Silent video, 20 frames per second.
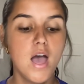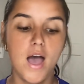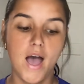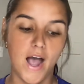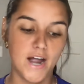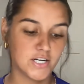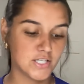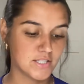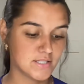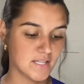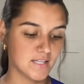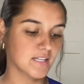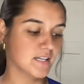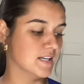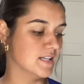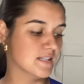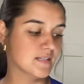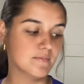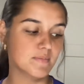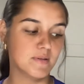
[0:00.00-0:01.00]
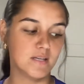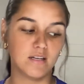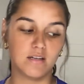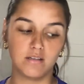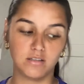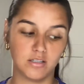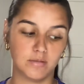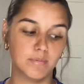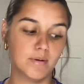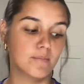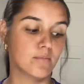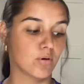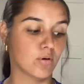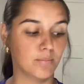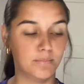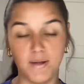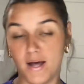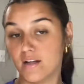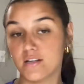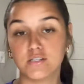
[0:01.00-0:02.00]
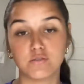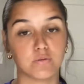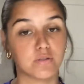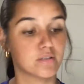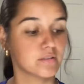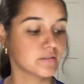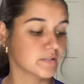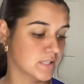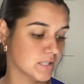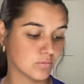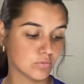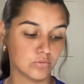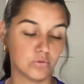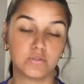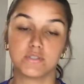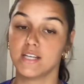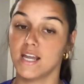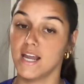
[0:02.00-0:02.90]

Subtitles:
I just think that it needs to be a little bit more balanced with clear rules